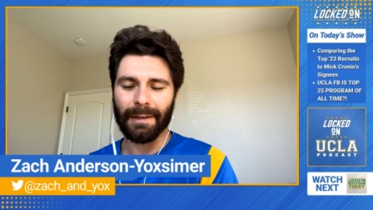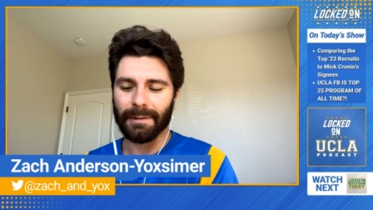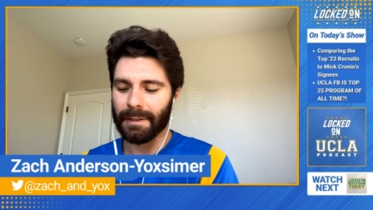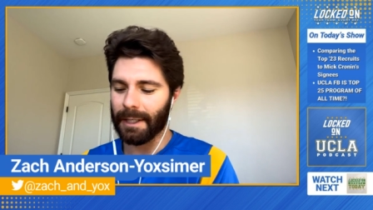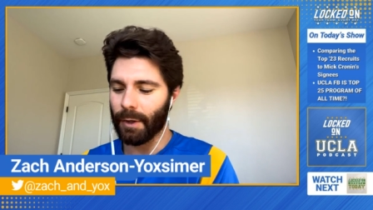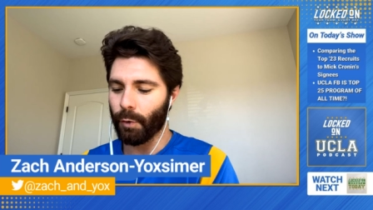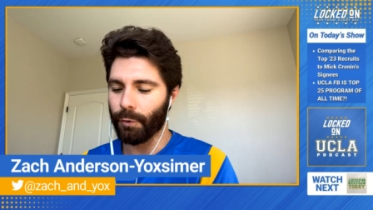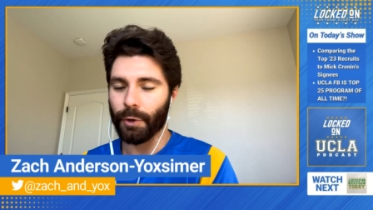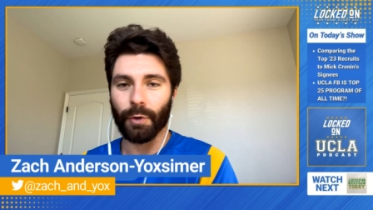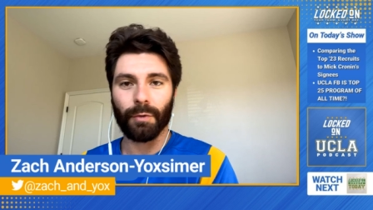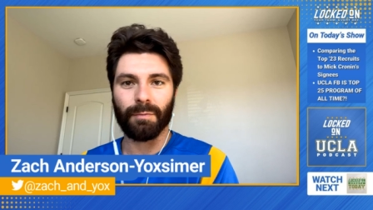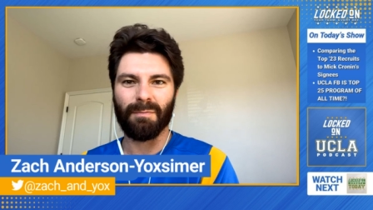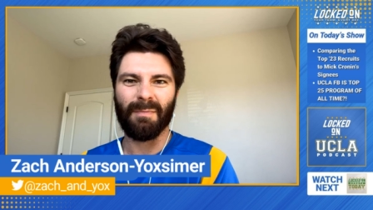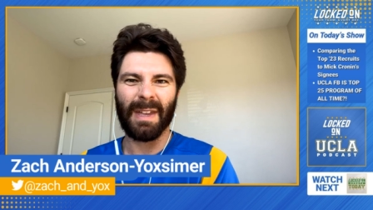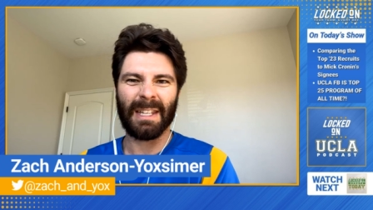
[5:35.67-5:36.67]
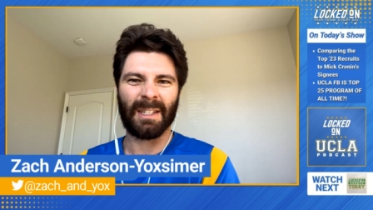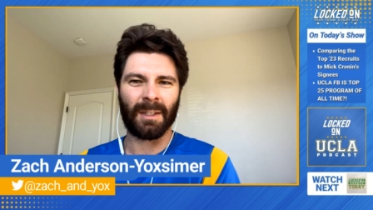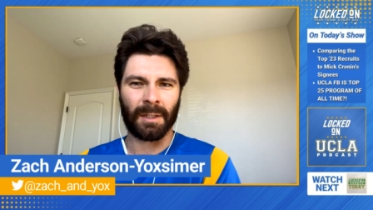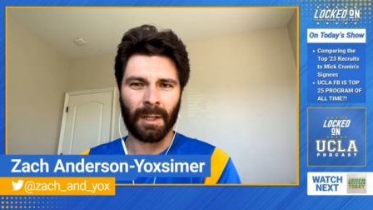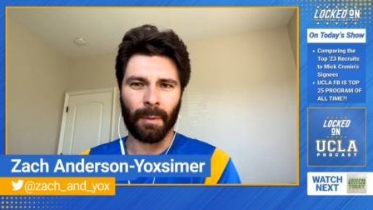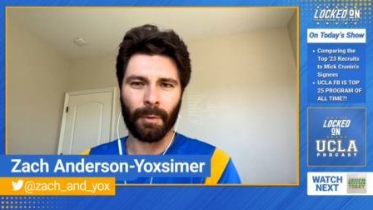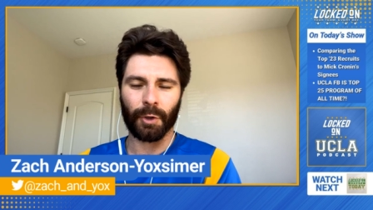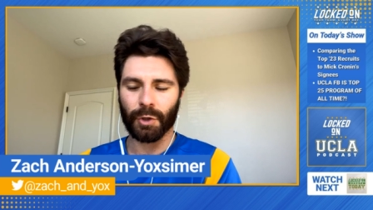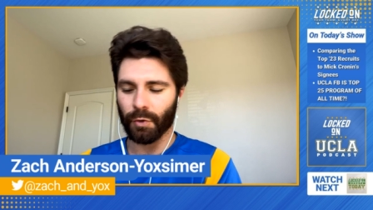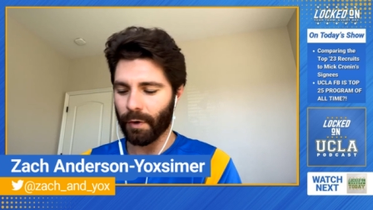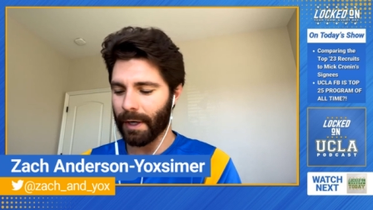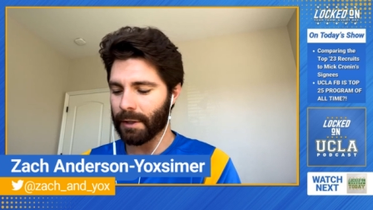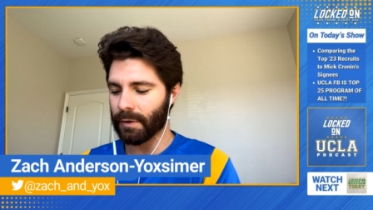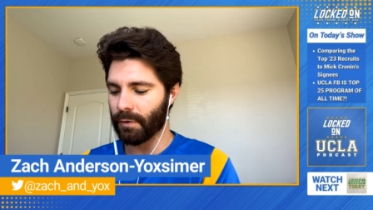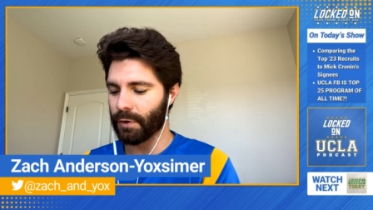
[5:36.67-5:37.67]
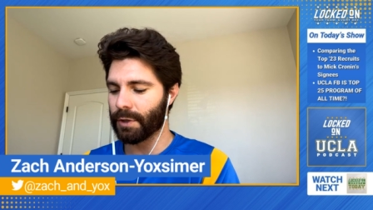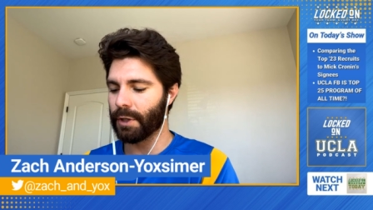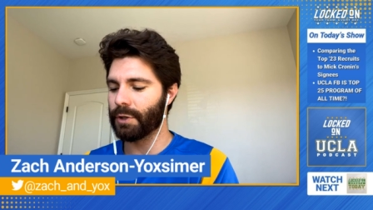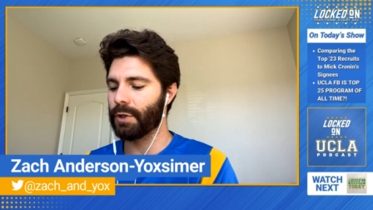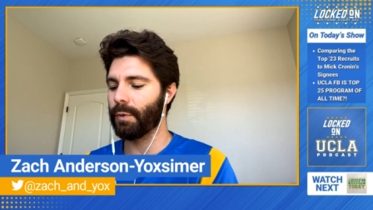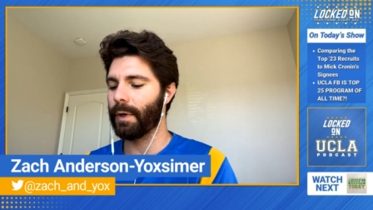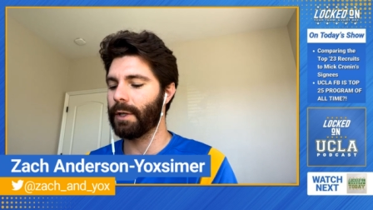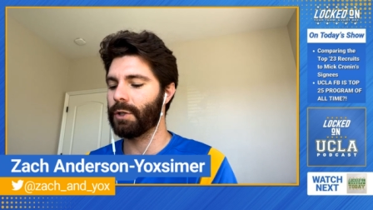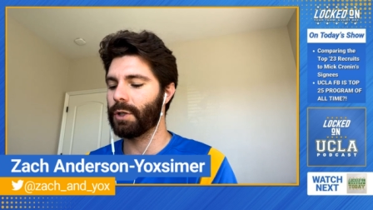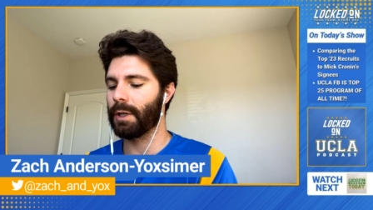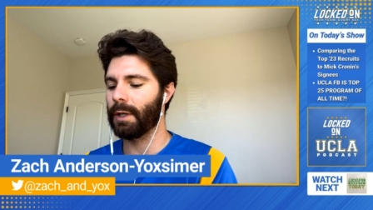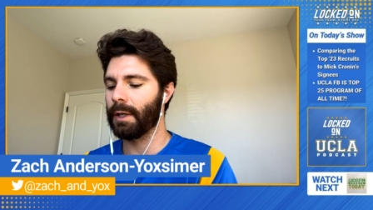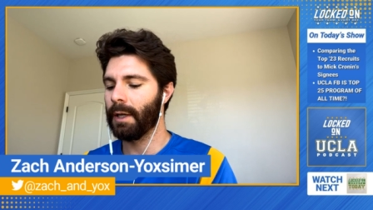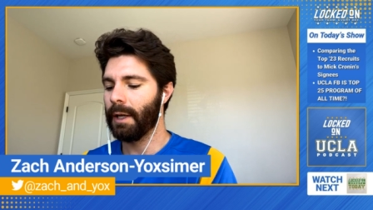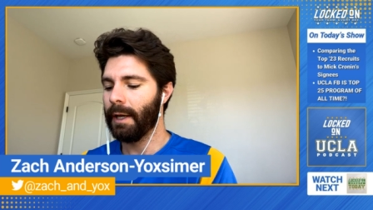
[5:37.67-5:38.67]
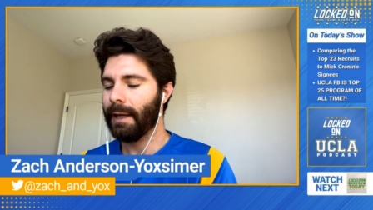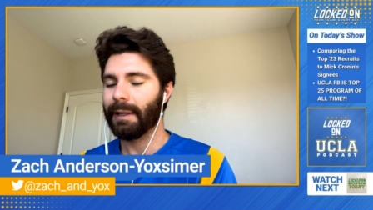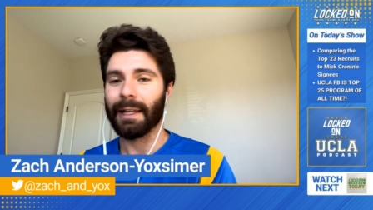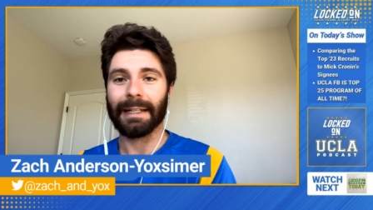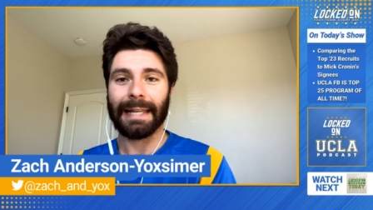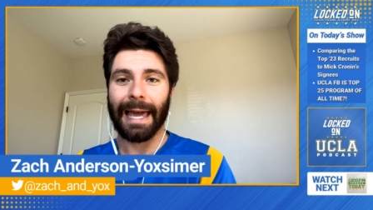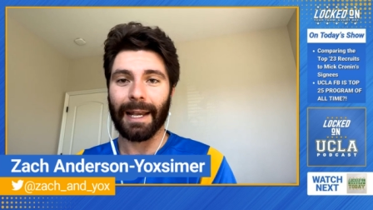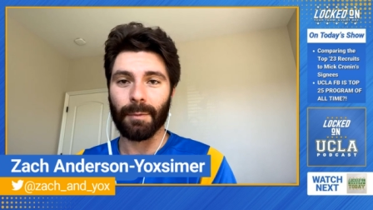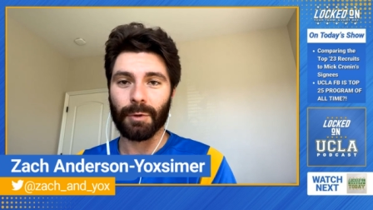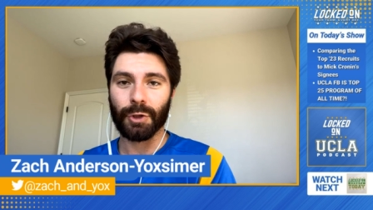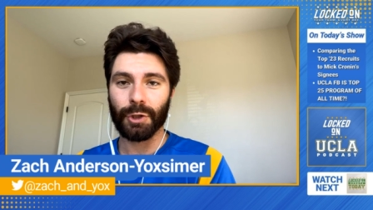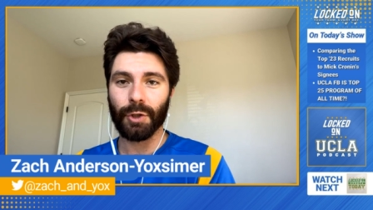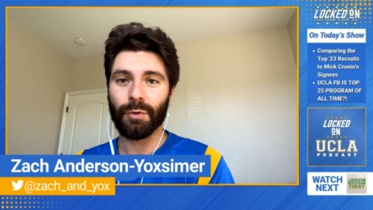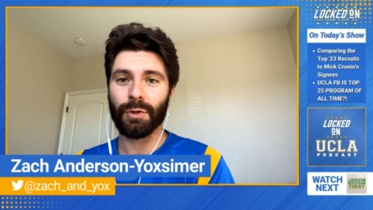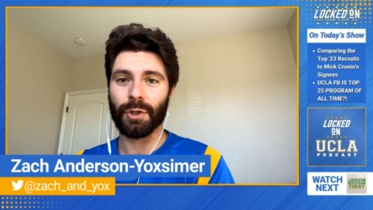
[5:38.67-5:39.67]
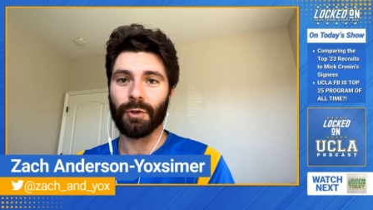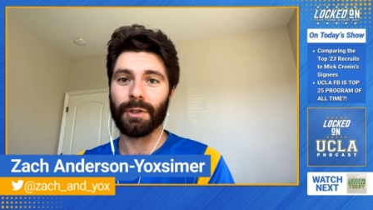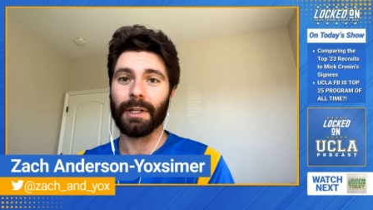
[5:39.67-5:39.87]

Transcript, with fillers: deal with a midsummer transfer situation like Adams Jr.